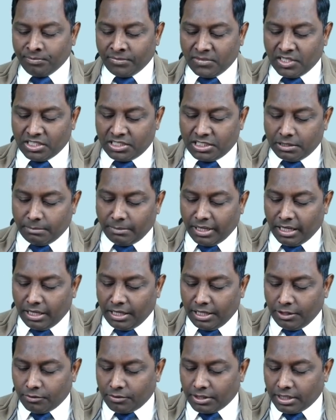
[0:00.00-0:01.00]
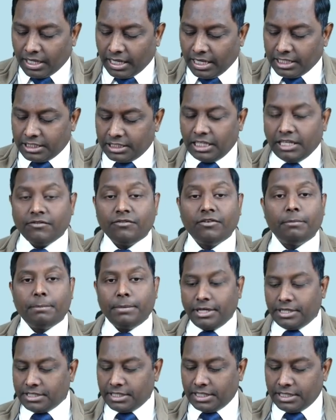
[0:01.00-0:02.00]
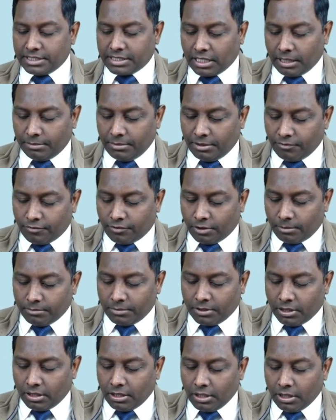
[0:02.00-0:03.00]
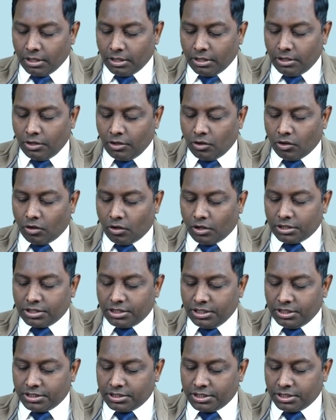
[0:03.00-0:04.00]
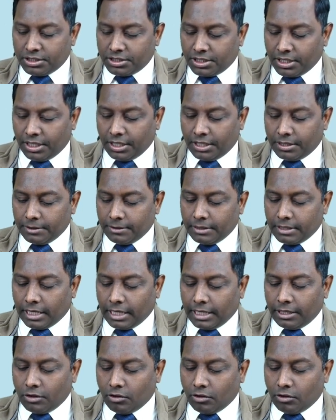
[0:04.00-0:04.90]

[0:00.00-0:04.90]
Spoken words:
This is mainly utilized if a patient is coming from the northeast state, right?